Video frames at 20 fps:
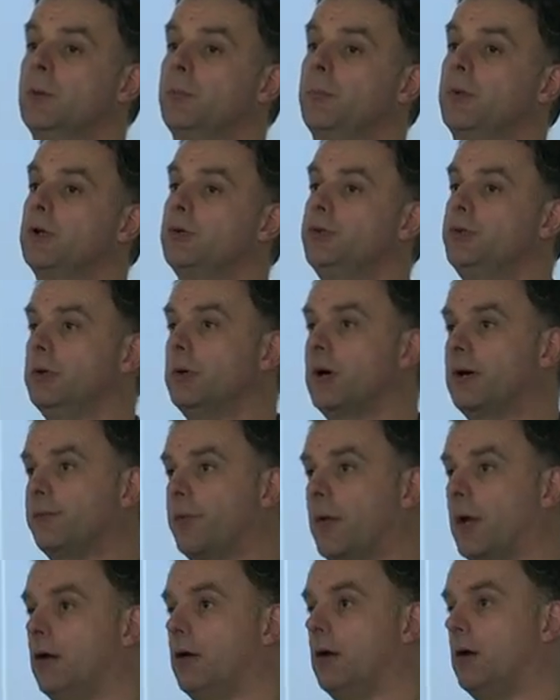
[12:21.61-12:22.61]
because you have
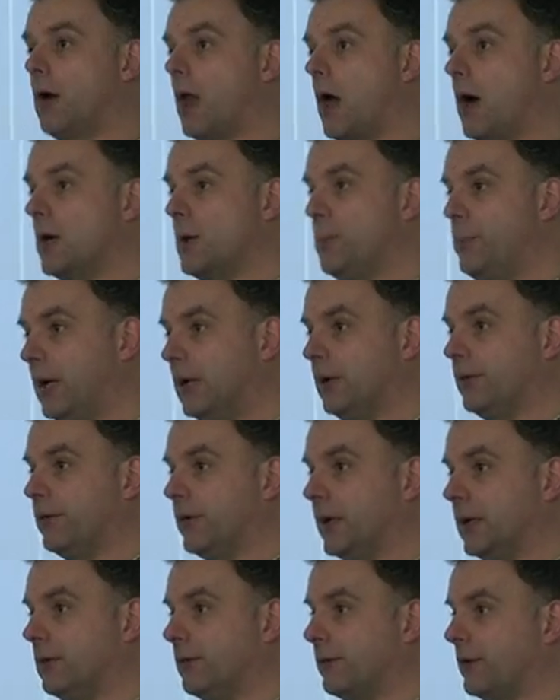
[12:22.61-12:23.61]
that
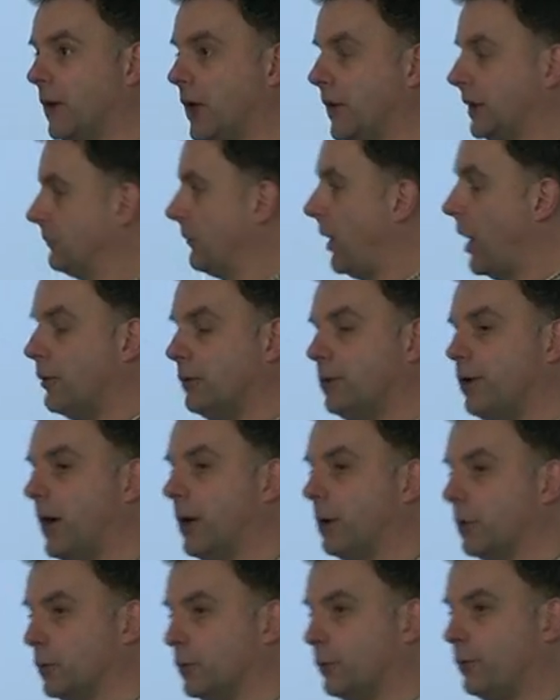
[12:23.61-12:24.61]
reliability. It's like
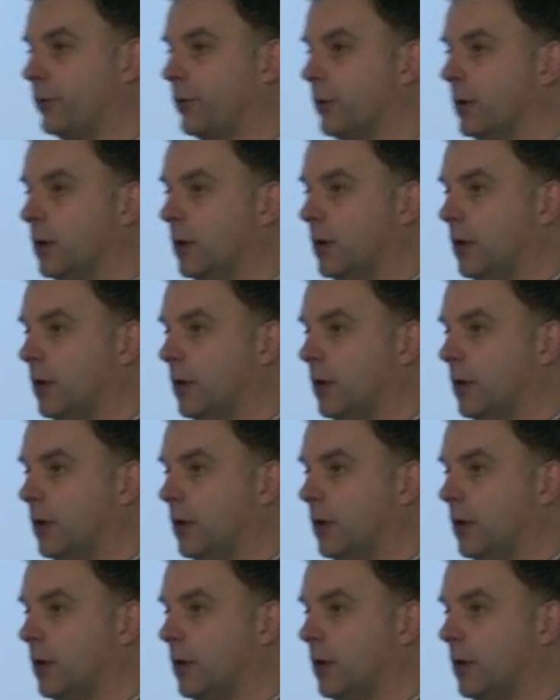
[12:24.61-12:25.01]
hotels.